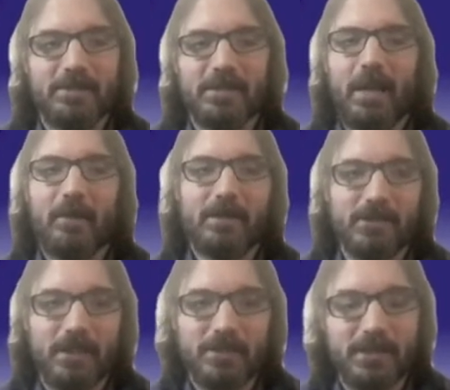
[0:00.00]
the county
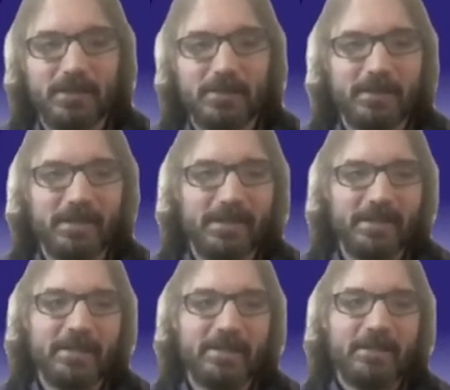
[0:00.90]
judge sets
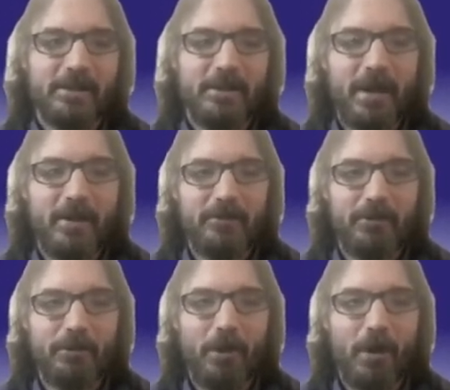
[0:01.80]
the amount of
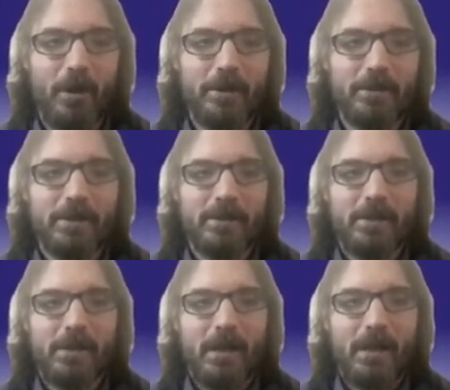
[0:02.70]
your bond.
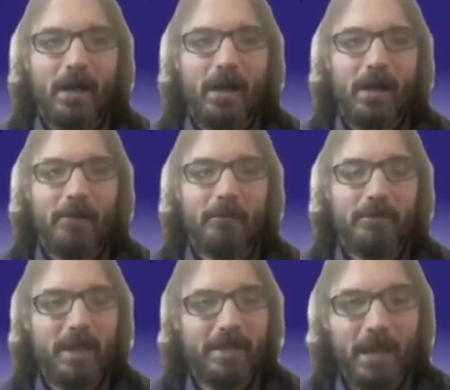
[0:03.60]

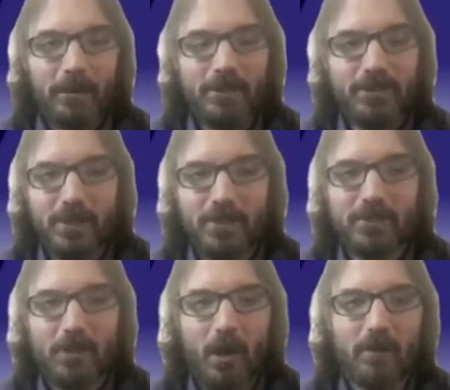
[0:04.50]
We've had county
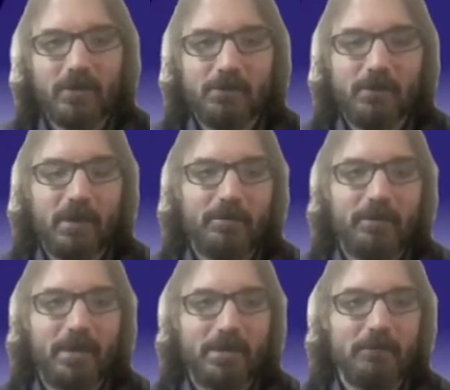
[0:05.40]
judges call us and
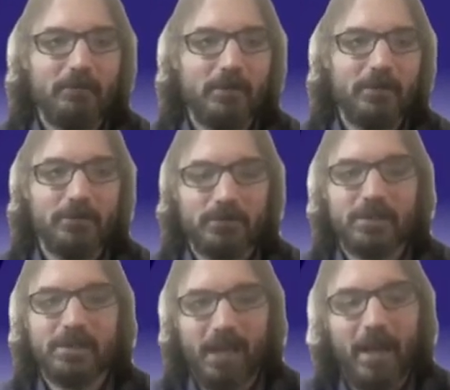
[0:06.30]
recommend, and we usually
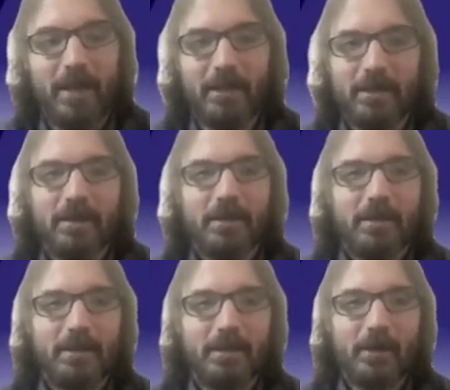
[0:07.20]
say,
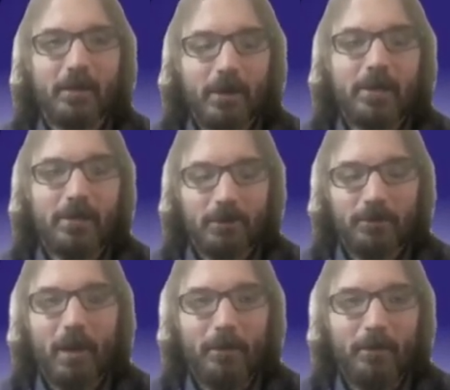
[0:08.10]
a year of
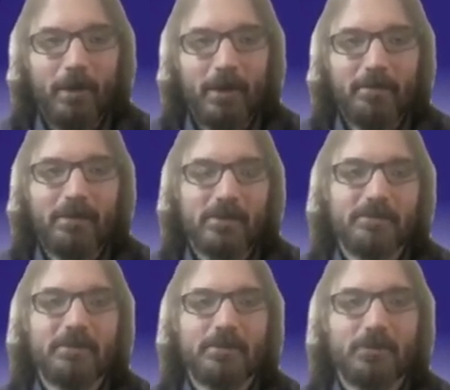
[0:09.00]
operating, because
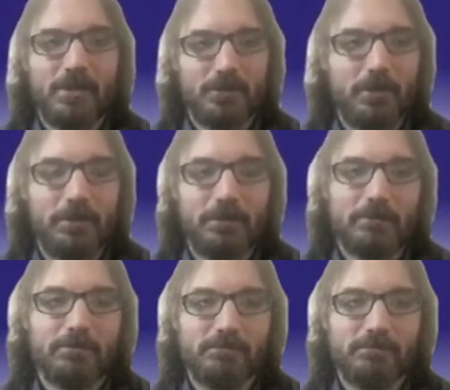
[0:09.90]
if the treasurer